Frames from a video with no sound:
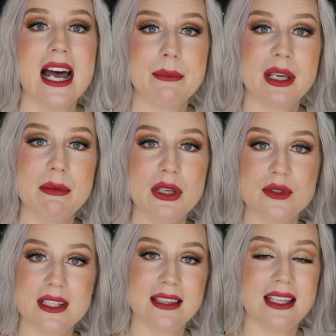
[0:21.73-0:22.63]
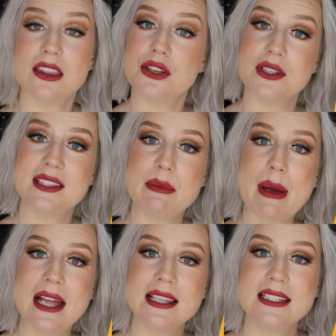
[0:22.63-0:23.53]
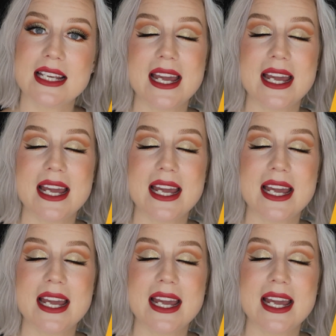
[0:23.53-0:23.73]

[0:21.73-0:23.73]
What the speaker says: I'm going to be using the Thirsty palette.